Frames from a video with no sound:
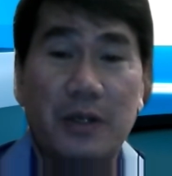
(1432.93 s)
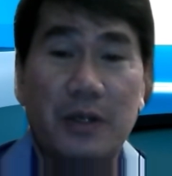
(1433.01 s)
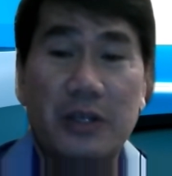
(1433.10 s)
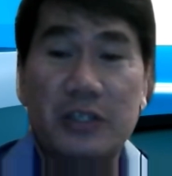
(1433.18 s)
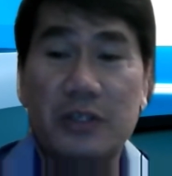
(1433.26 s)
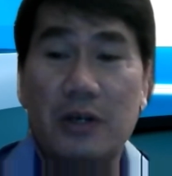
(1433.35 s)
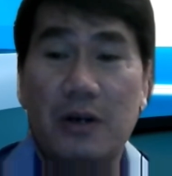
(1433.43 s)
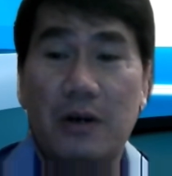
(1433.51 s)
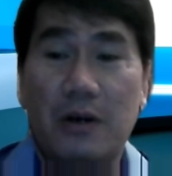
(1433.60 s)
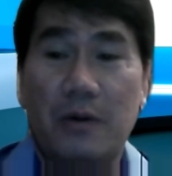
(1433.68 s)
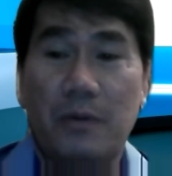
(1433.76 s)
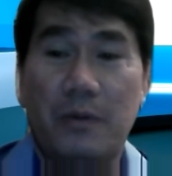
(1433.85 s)

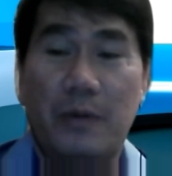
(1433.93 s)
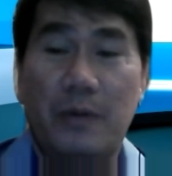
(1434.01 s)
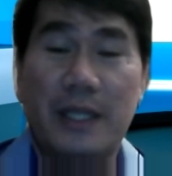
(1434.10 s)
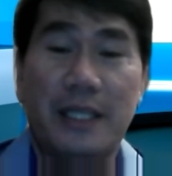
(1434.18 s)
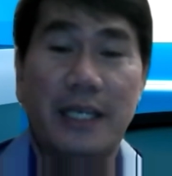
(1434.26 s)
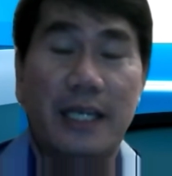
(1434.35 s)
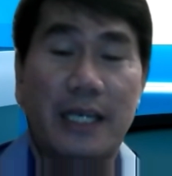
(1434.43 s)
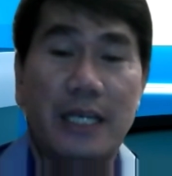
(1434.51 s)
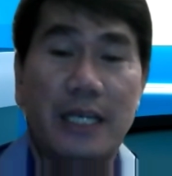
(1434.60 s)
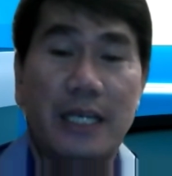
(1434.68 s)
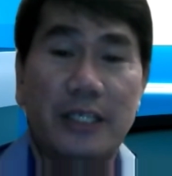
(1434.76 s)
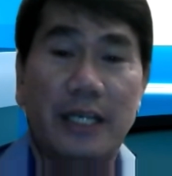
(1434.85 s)
So one thing I can
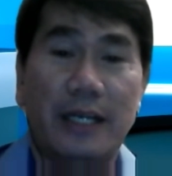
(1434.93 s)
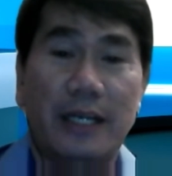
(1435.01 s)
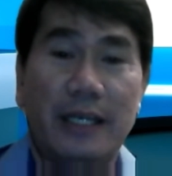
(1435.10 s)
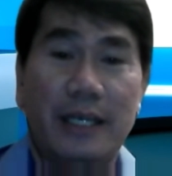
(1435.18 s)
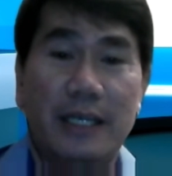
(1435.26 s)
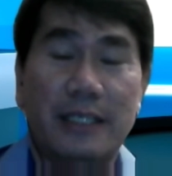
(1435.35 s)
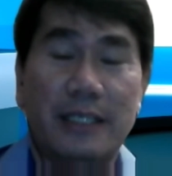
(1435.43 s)
share is